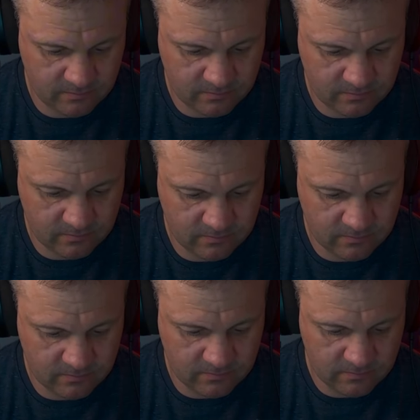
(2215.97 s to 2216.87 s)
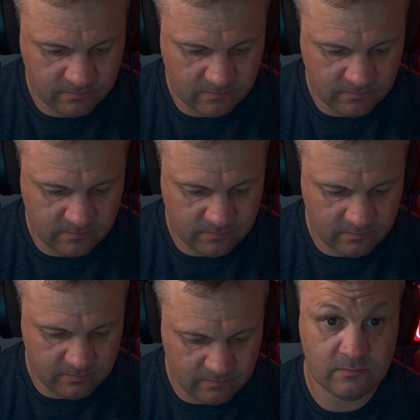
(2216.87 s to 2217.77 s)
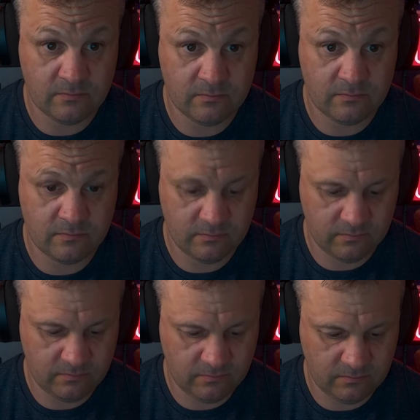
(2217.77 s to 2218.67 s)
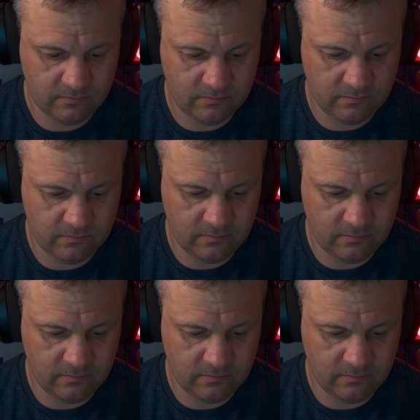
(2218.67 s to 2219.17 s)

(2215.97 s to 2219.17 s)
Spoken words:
(not speaking)